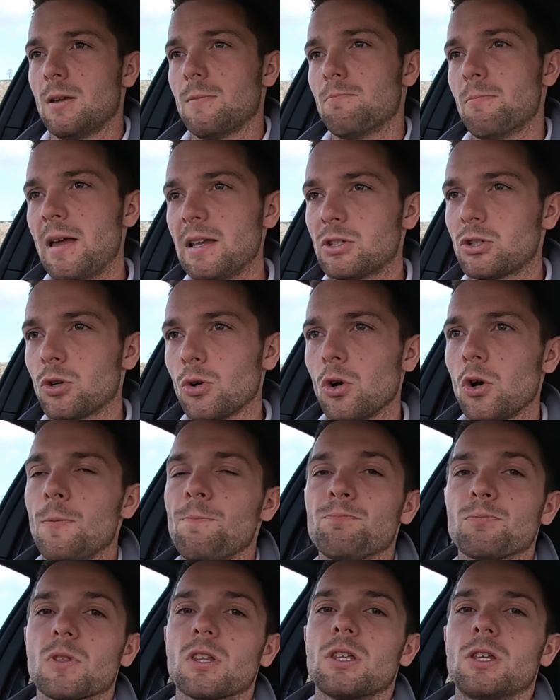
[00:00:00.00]
Make sure
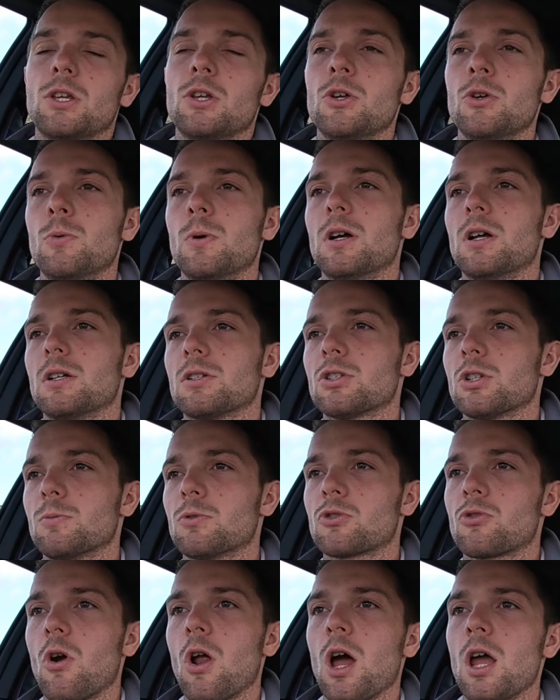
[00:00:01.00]
you
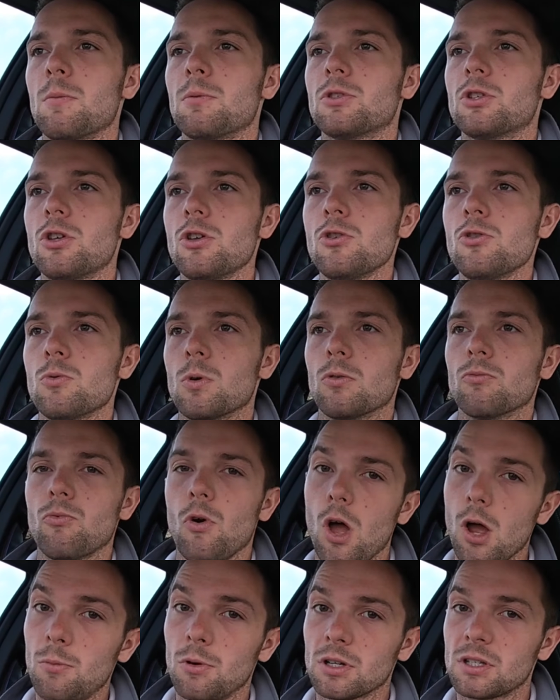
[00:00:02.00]
subscribe to
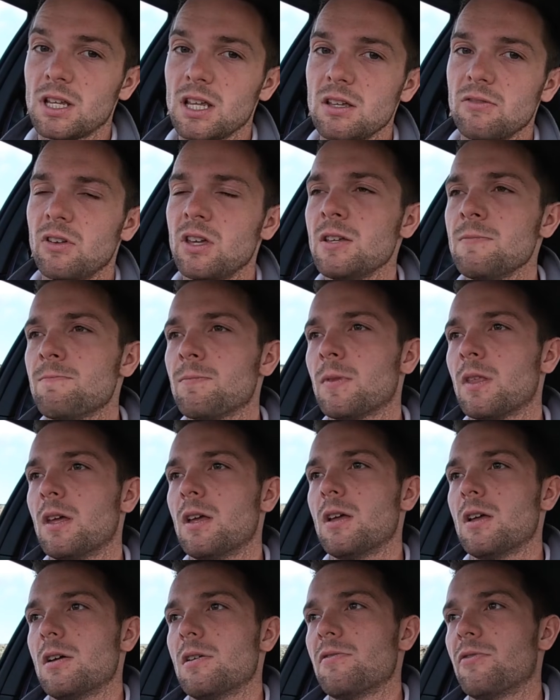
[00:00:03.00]
Rybrook TV
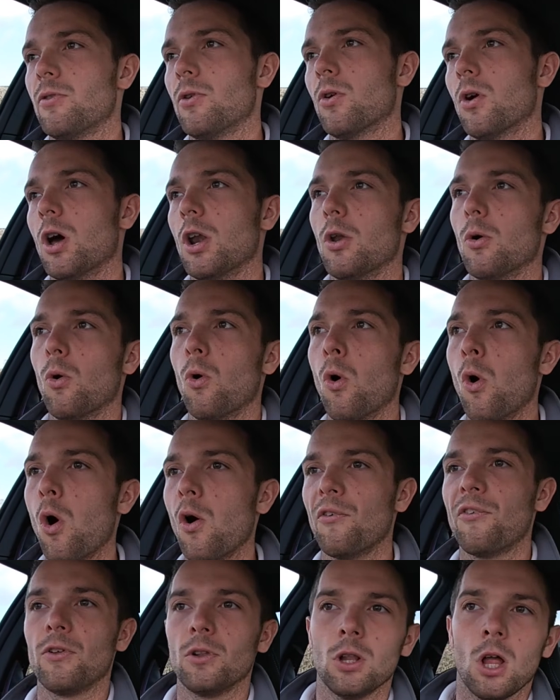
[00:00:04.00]
for an
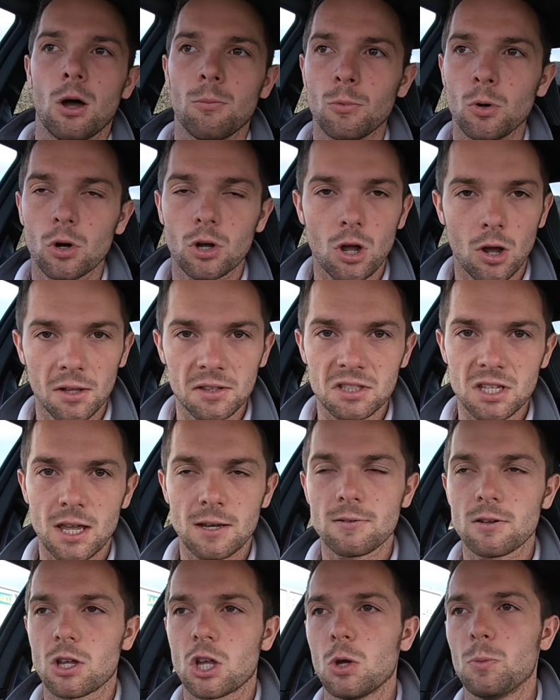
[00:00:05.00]
awful lot more
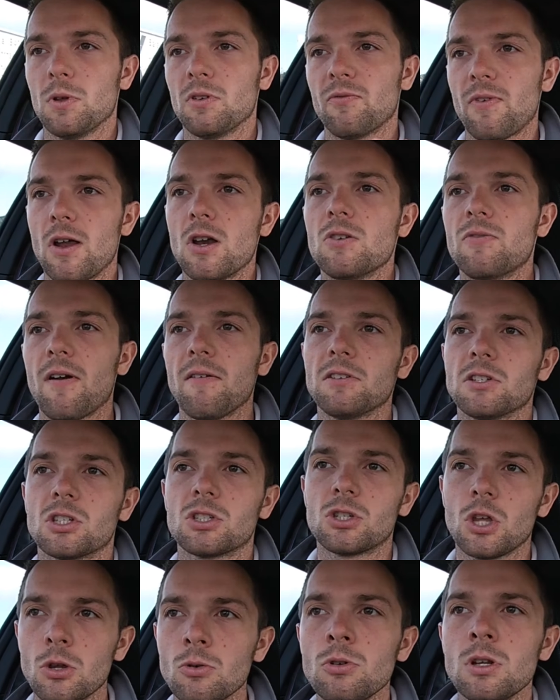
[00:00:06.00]
content coming very, very
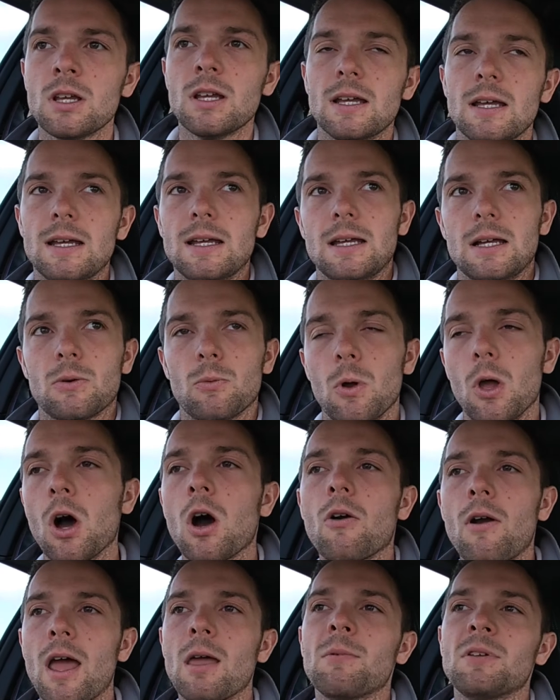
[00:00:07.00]
soon. We
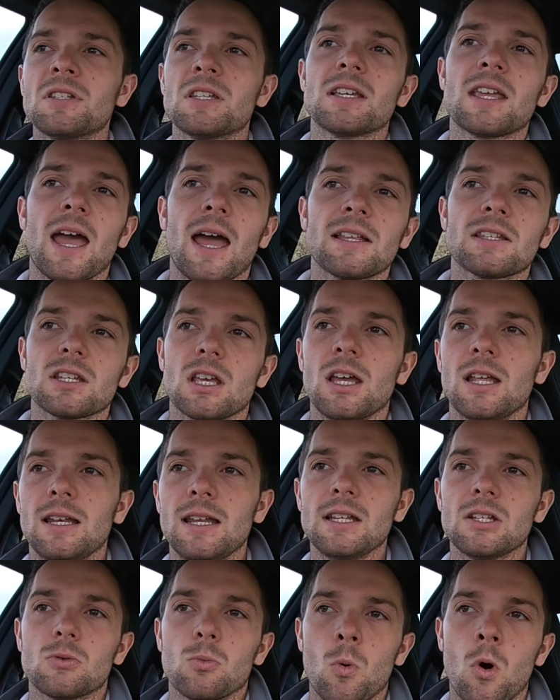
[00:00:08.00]
are aiming to get at
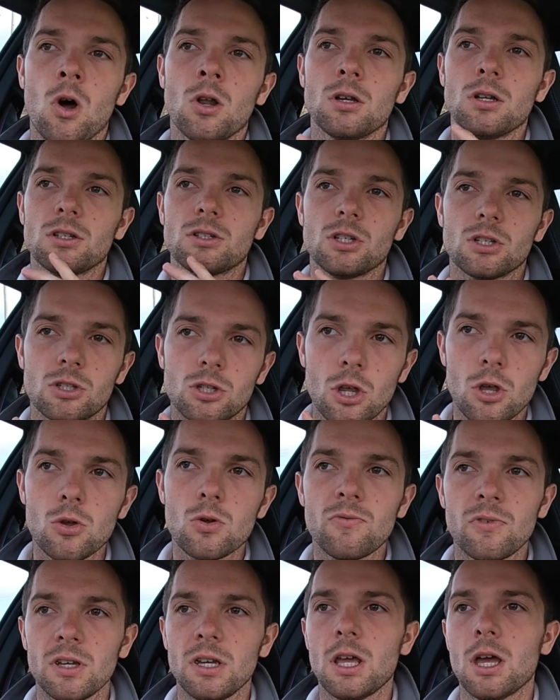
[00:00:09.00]
least 1 to 2
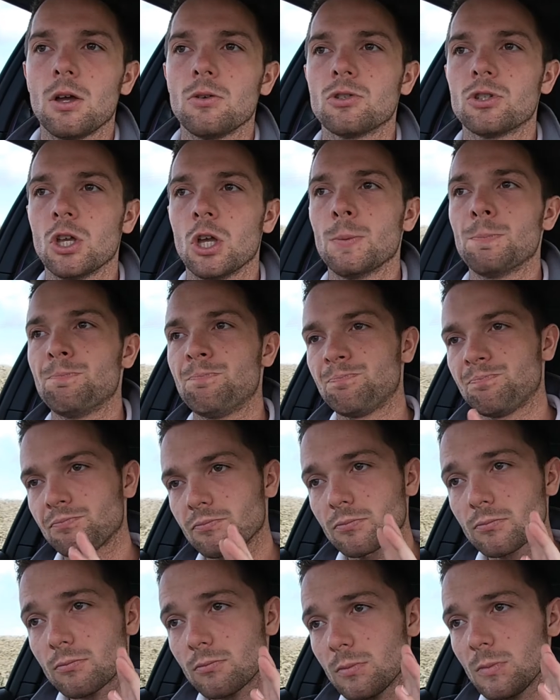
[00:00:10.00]
videos done
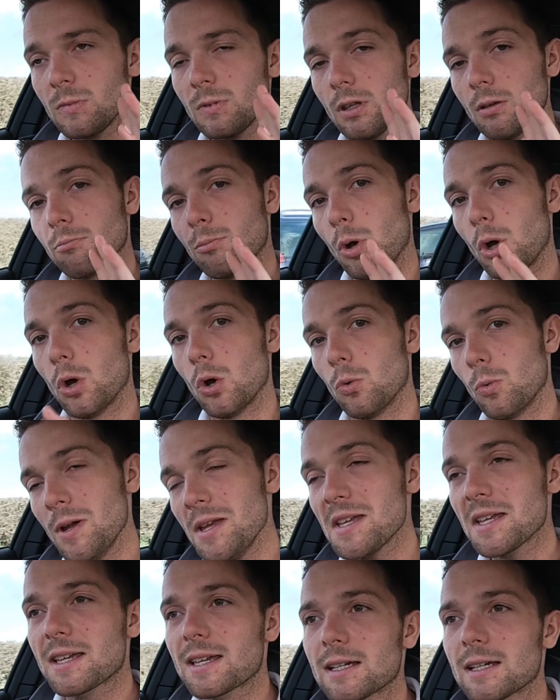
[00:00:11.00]
per week,